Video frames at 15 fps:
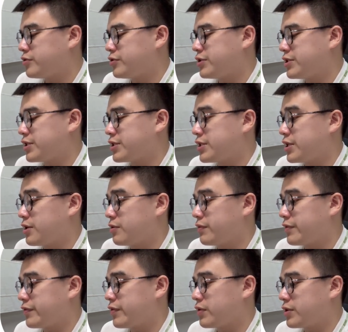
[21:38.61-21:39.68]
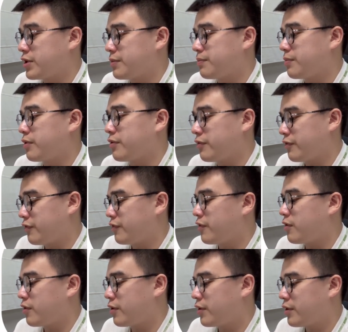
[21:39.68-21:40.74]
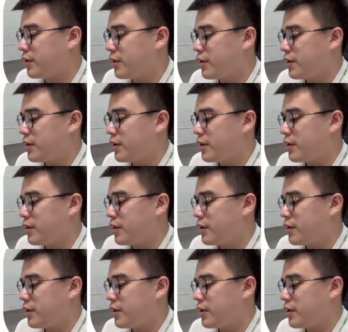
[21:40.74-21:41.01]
360 over 14.4,